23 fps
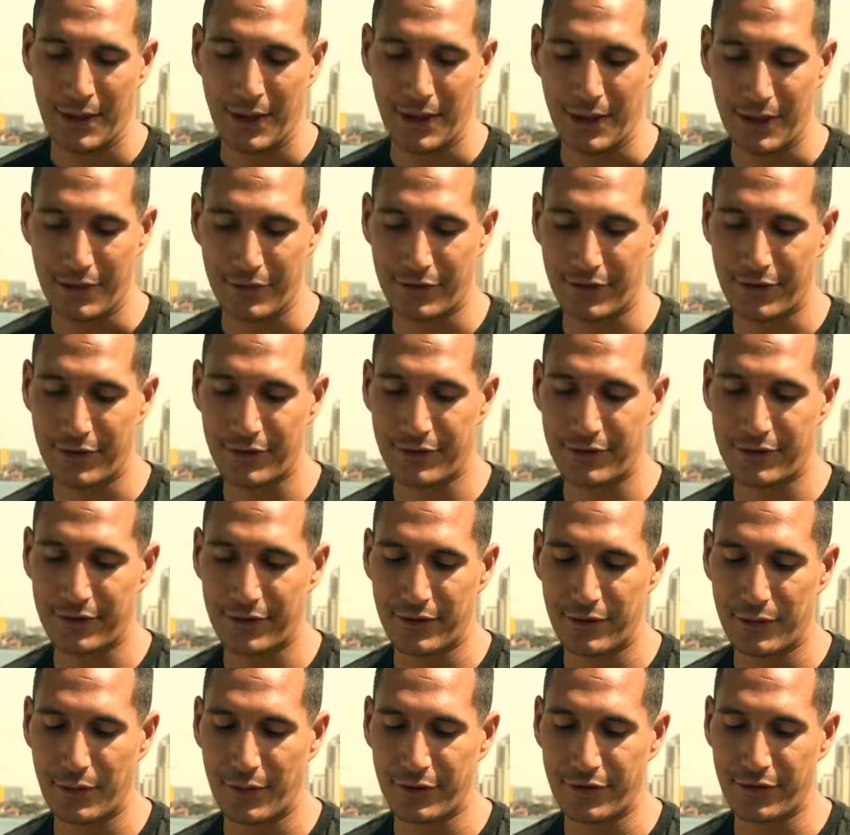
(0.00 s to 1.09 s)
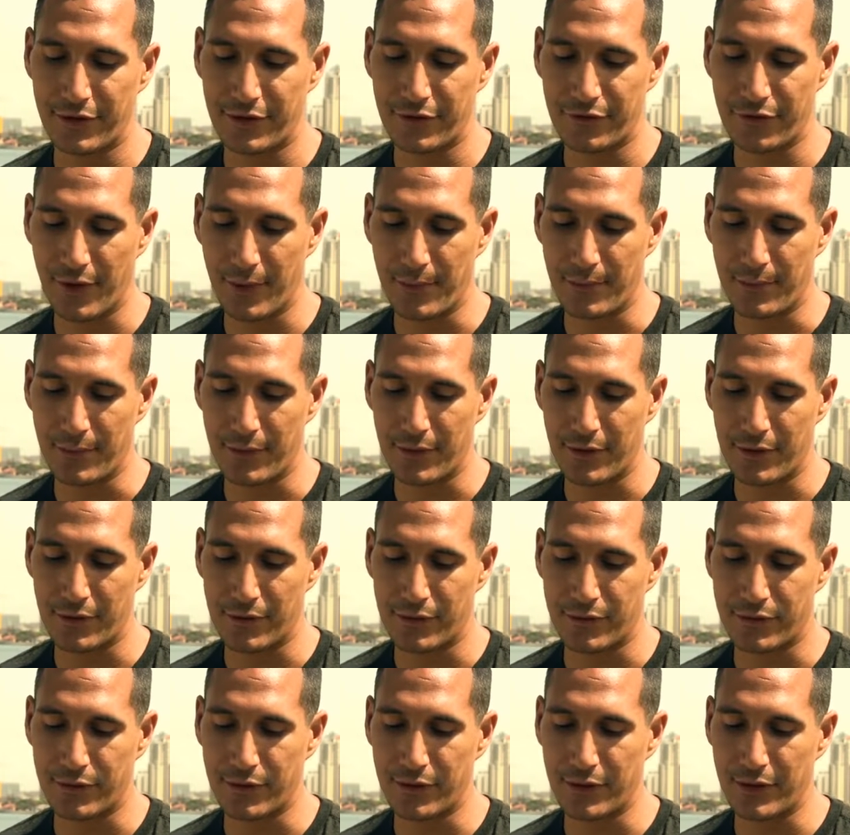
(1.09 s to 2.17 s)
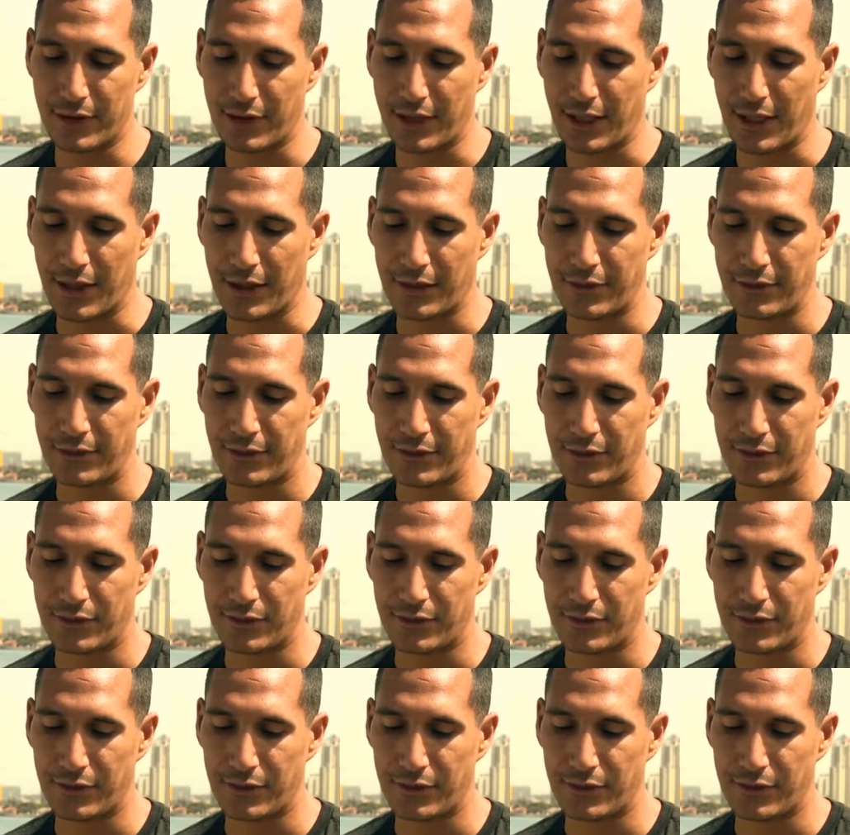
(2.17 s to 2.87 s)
Uh, so this question is from Dugukan,